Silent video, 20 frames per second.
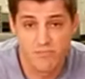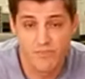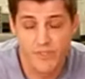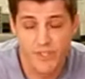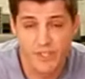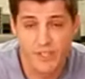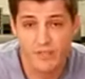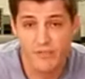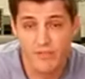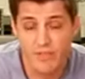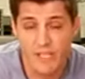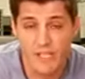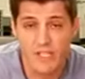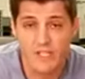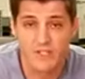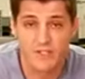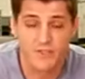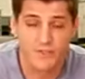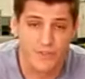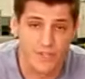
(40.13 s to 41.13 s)
the
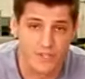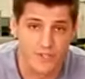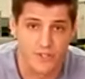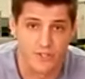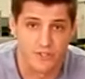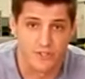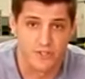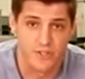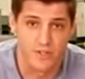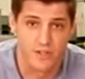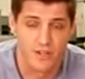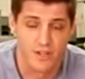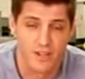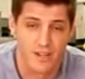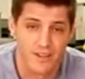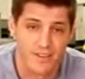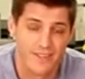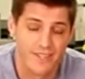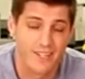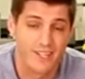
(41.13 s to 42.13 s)
convenience features
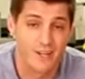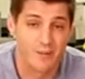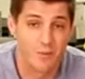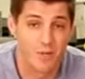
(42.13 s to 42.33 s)
that come